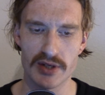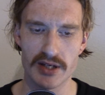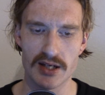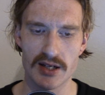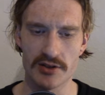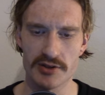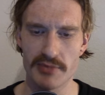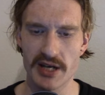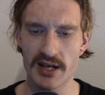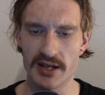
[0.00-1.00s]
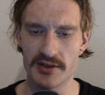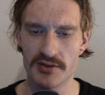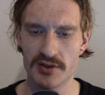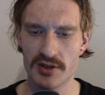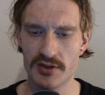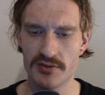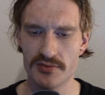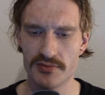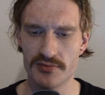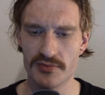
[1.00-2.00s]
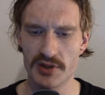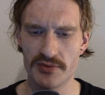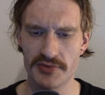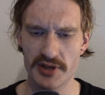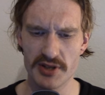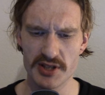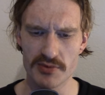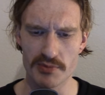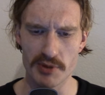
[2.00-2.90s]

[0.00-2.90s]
and Lagos mainland. Well, then this would be